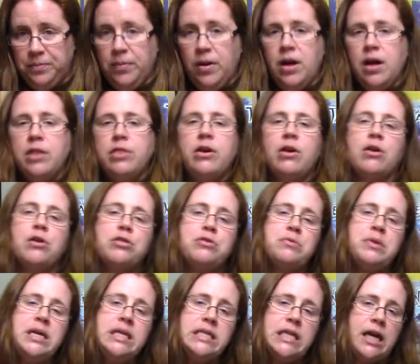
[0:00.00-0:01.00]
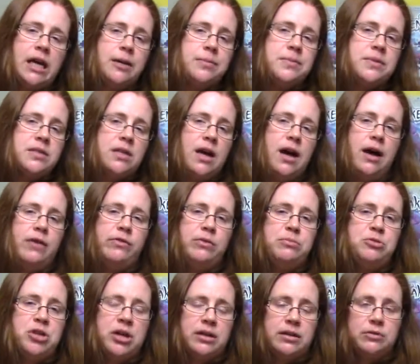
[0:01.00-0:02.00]
There are 3 types of
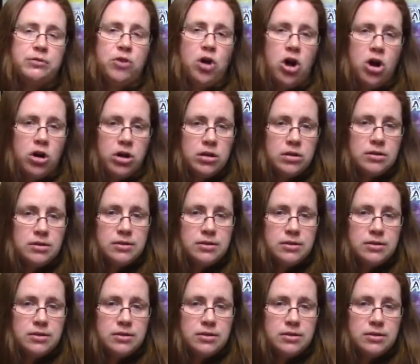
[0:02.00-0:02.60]
objective cards.